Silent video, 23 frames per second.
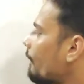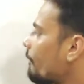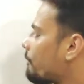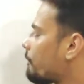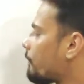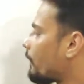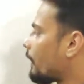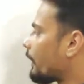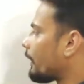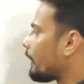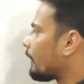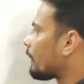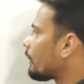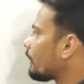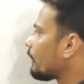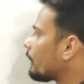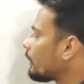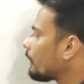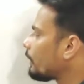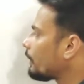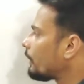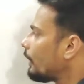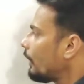Fine.
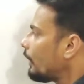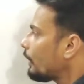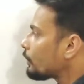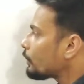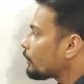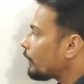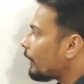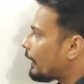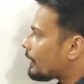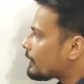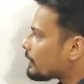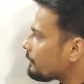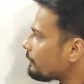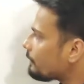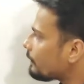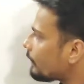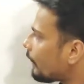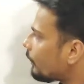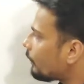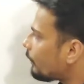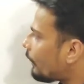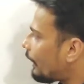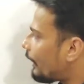So as of
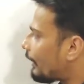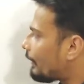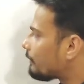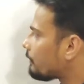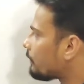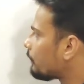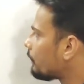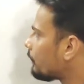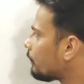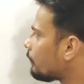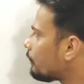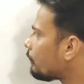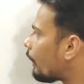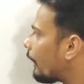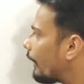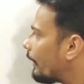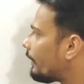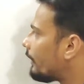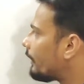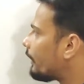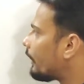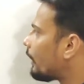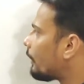now, I have no
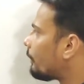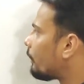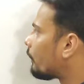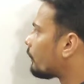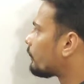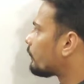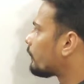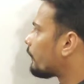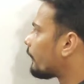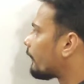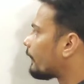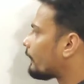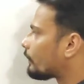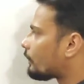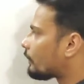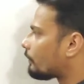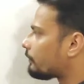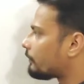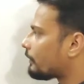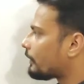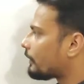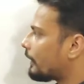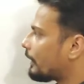idea about the length
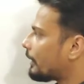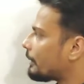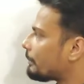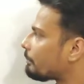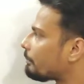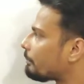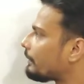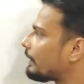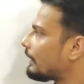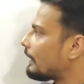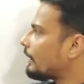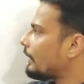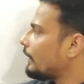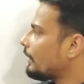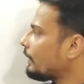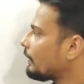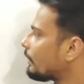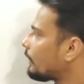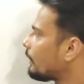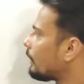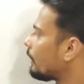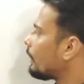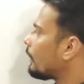of
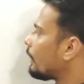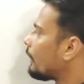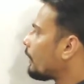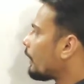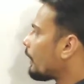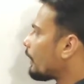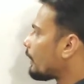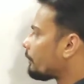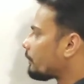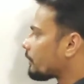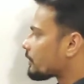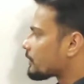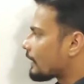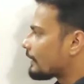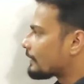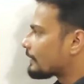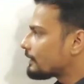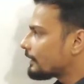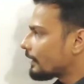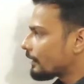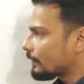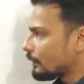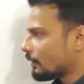BE, and
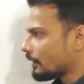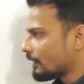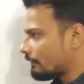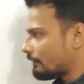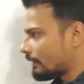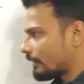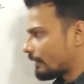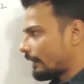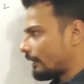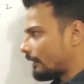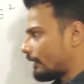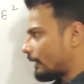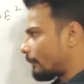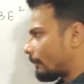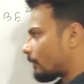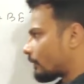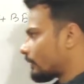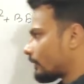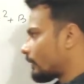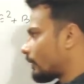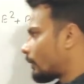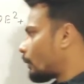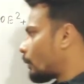precisely I don't have an idea
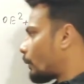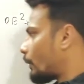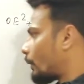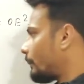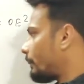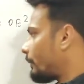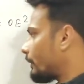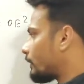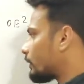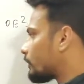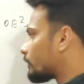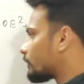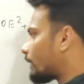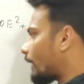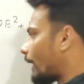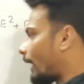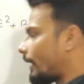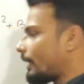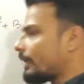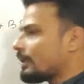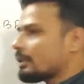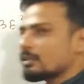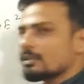about the OE because
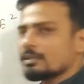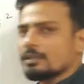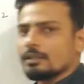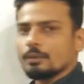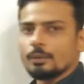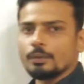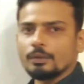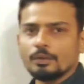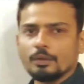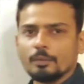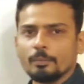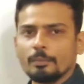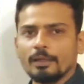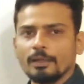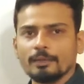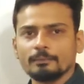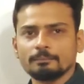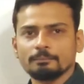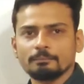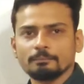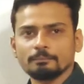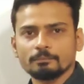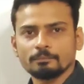AE is unknown to me.
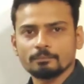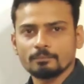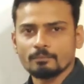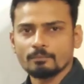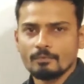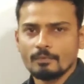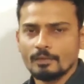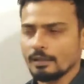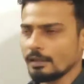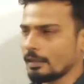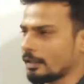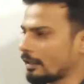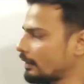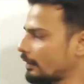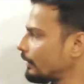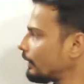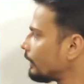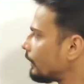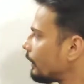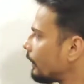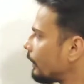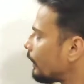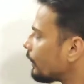
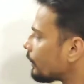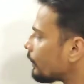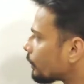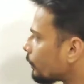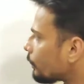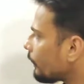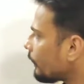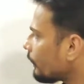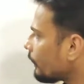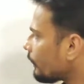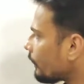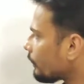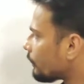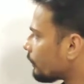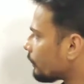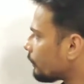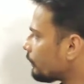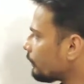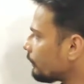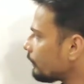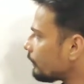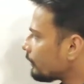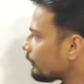So what I'm gonna
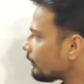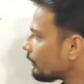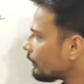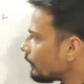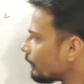do?